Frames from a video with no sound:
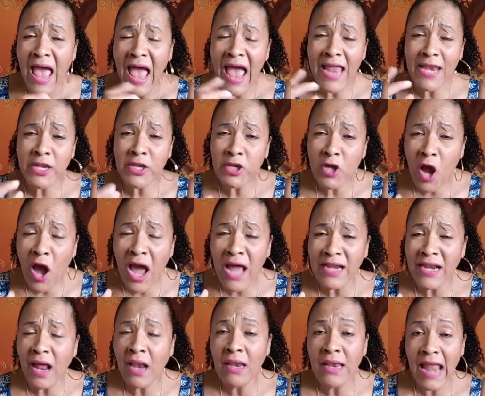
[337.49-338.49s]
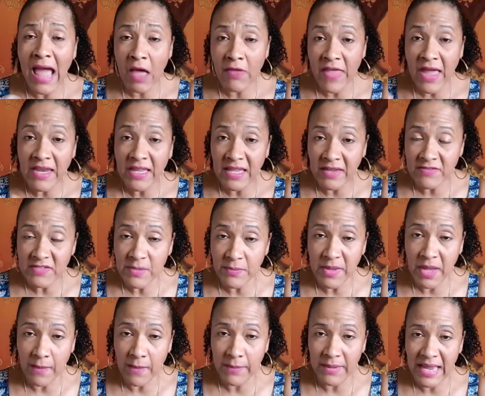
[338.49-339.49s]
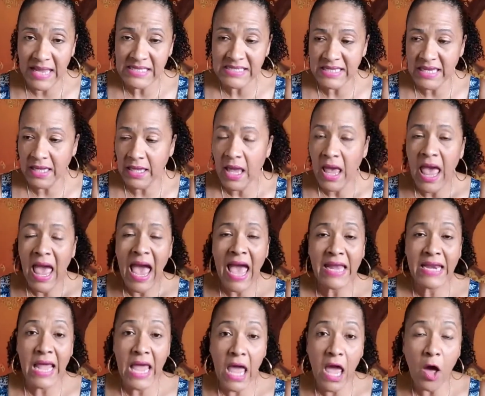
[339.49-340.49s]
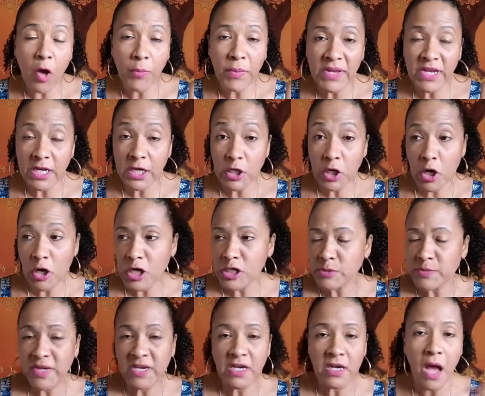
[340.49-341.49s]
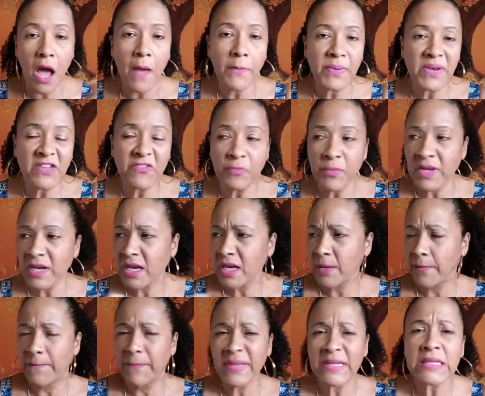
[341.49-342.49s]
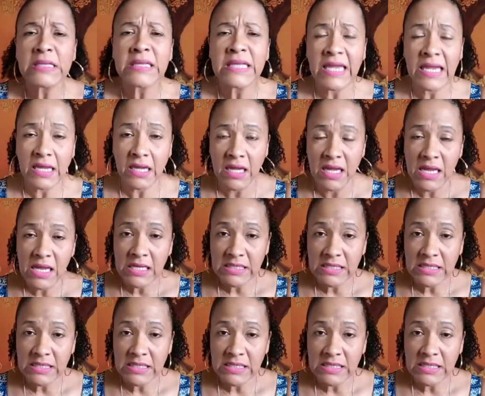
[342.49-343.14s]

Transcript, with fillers: and not allow that gift to be a blessing and a help and an encouragement and an upliftment and a building